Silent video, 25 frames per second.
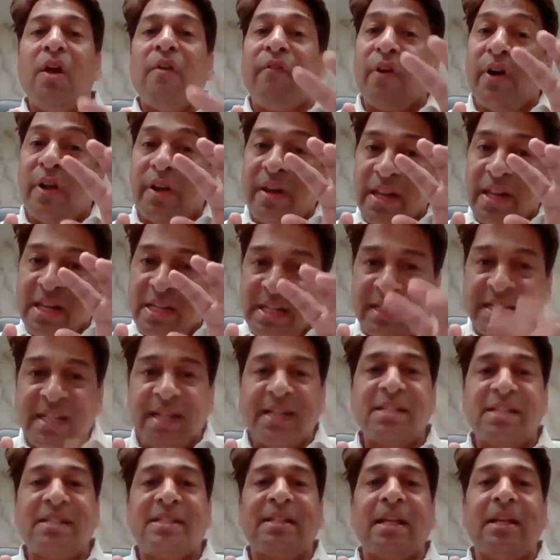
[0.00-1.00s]
for
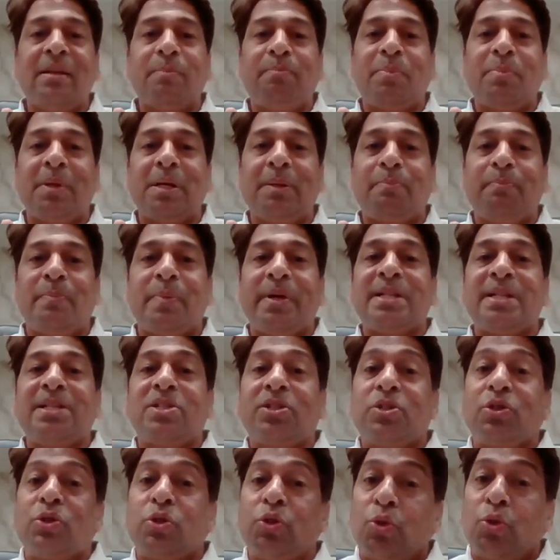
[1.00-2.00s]
residential
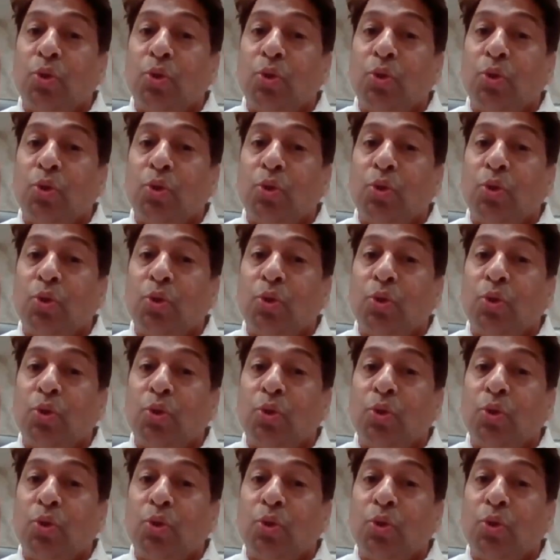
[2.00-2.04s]
purpose